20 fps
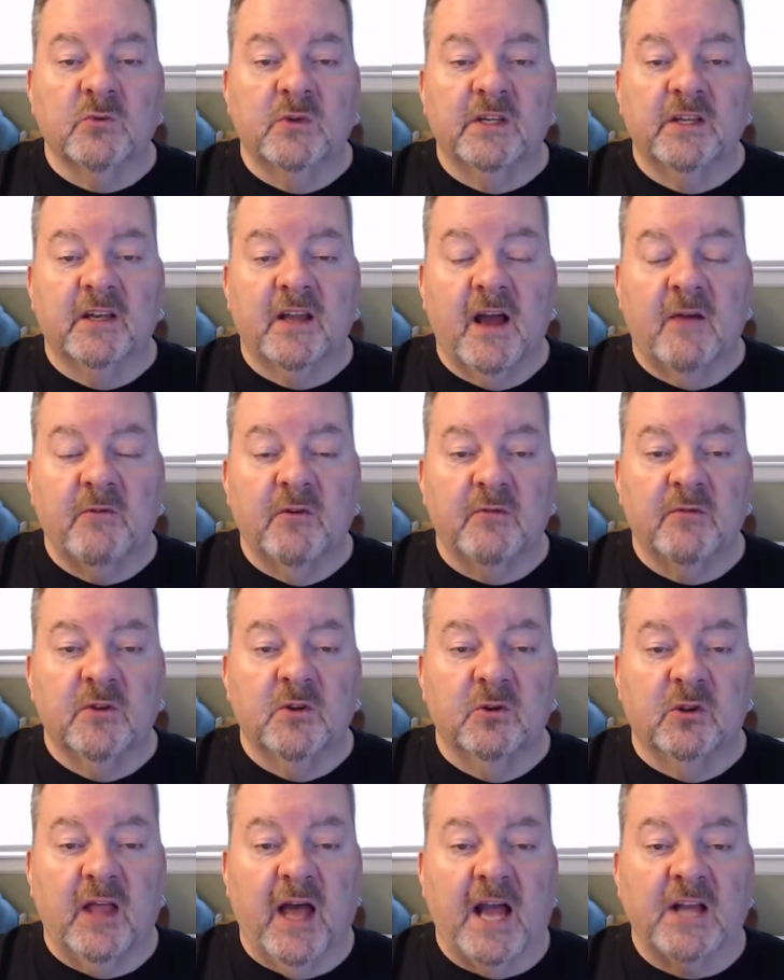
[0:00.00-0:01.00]
We did have a
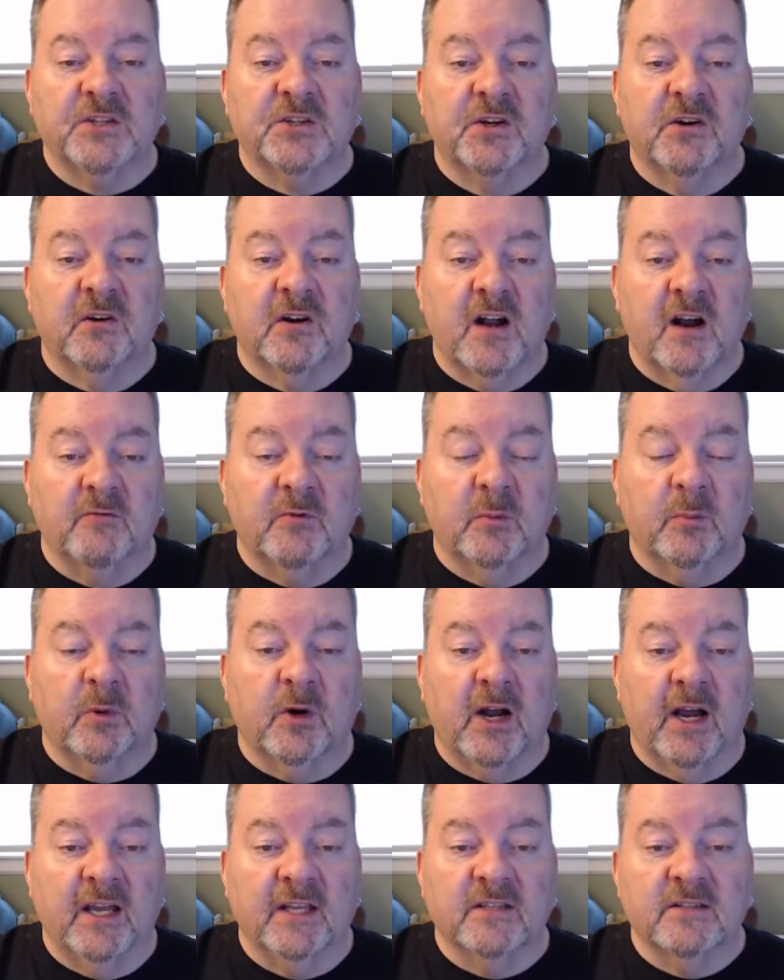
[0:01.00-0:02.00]
few last year, Cover
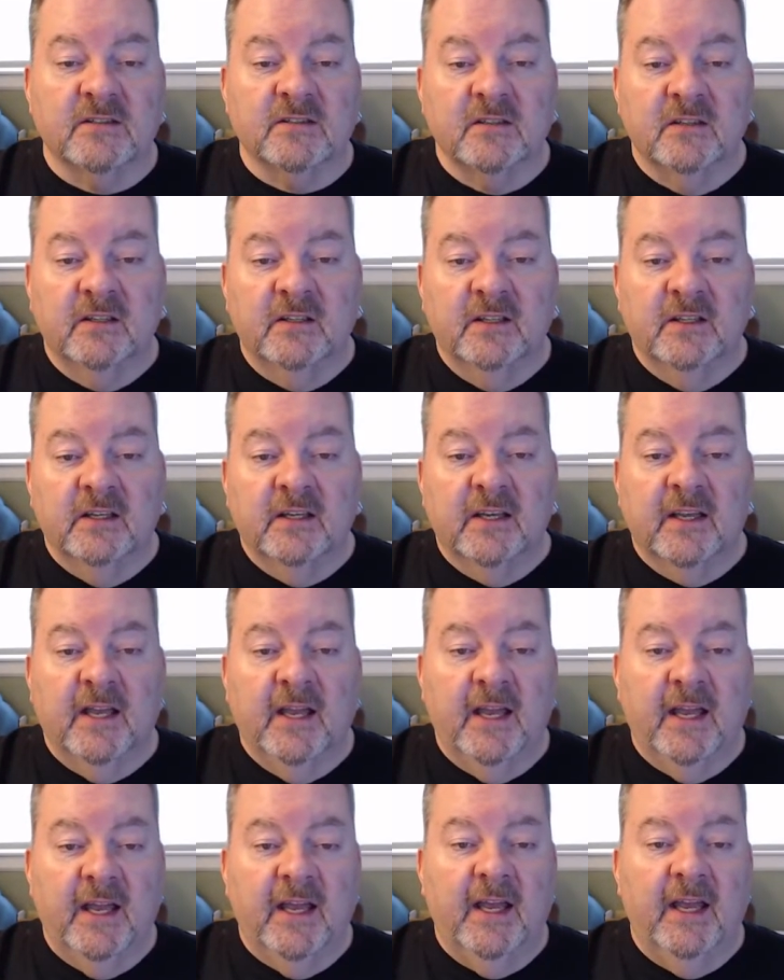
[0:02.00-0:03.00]
Price
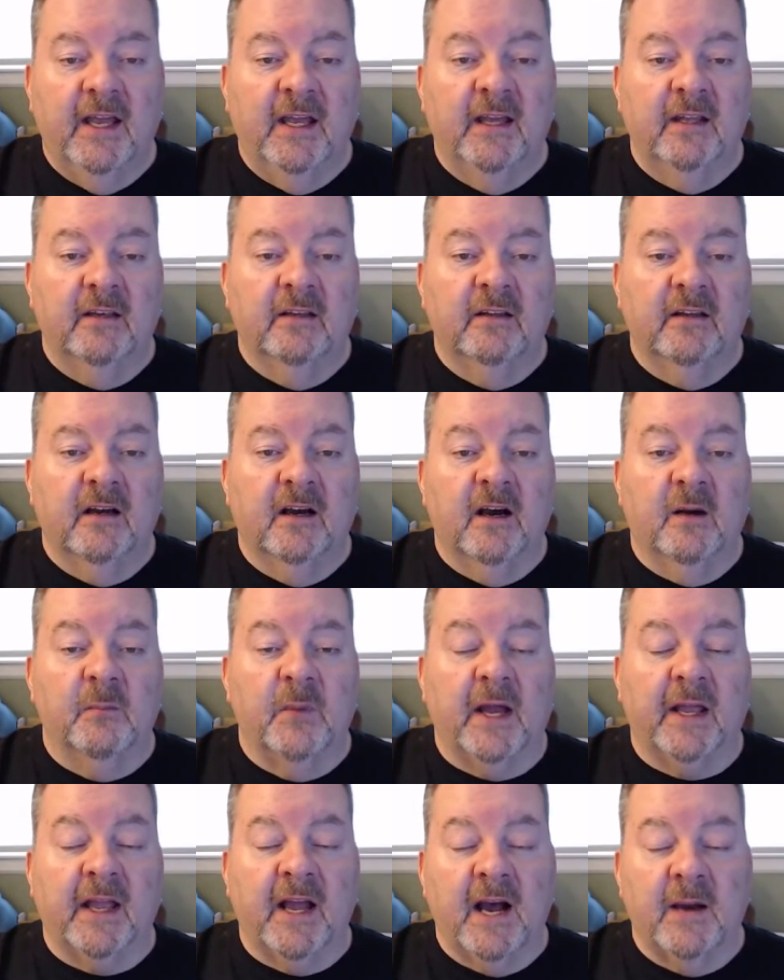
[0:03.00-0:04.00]
and
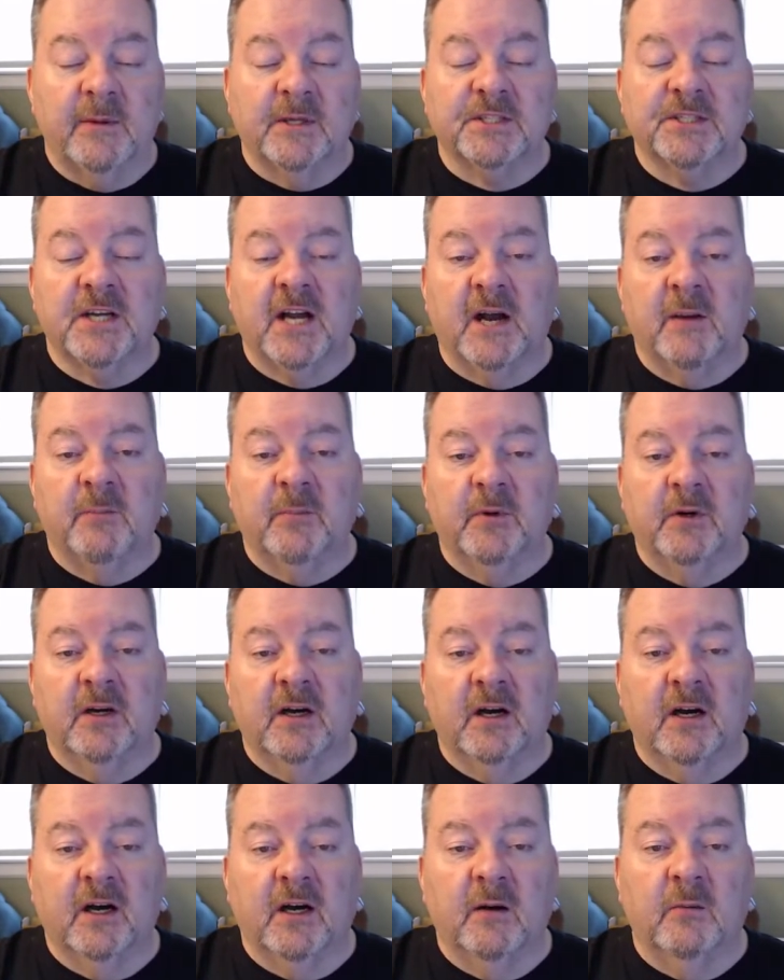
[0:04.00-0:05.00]
my comic shop
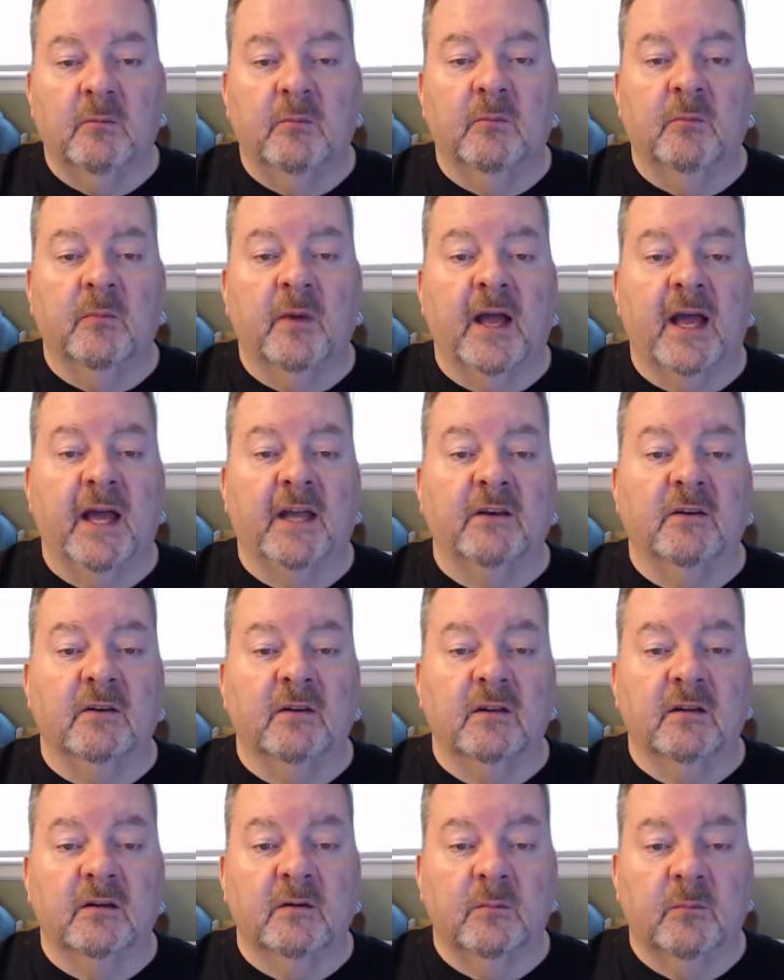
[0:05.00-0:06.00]
had
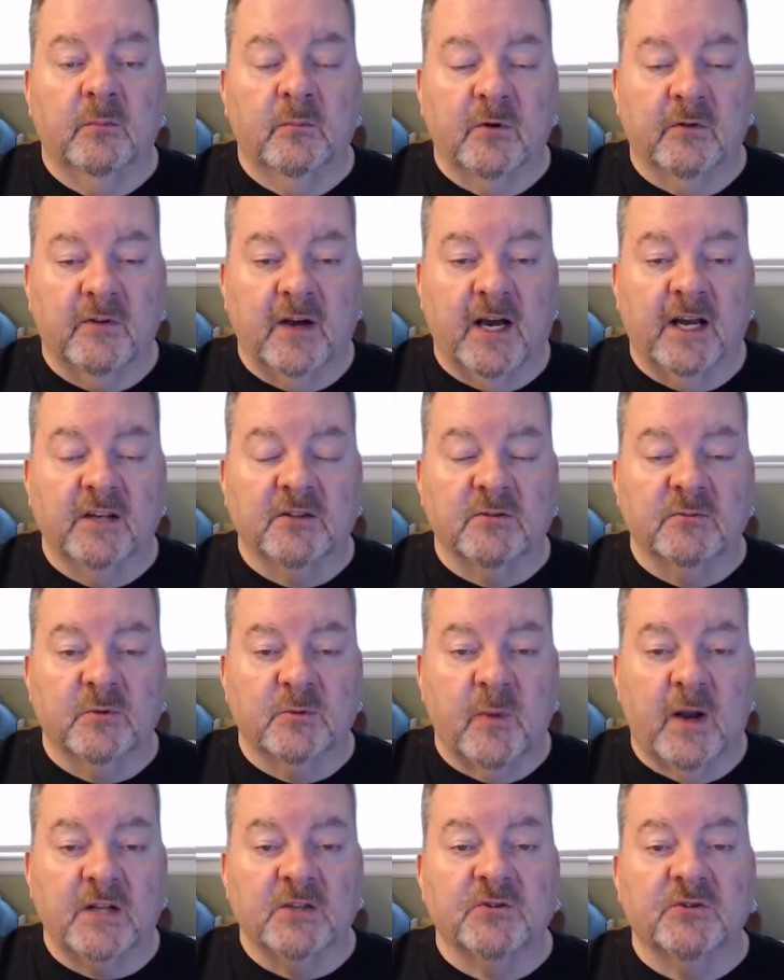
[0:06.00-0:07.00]
provided some
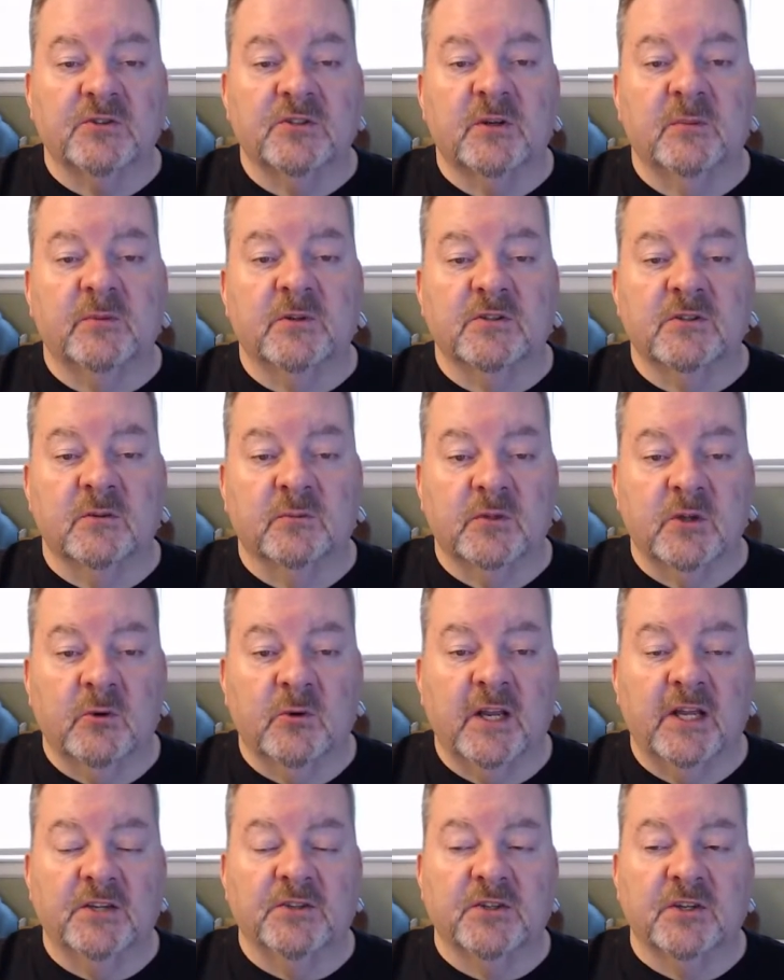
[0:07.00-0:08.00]
sponsorship and some
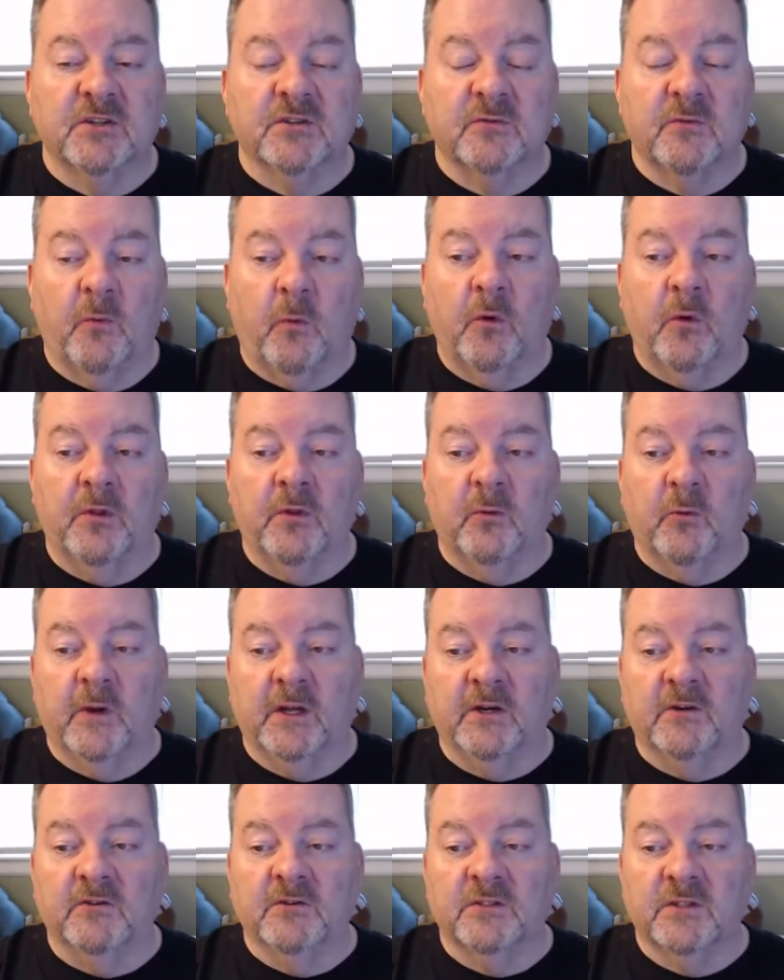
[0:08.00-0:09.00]
donations for the
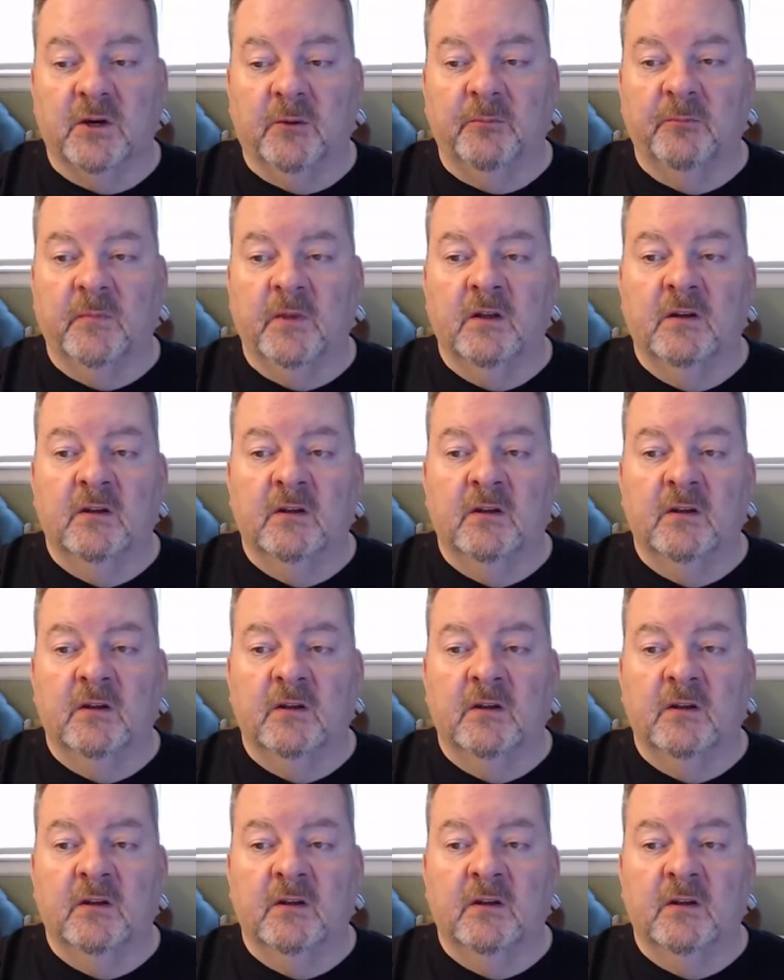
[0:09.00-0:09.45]
winners. So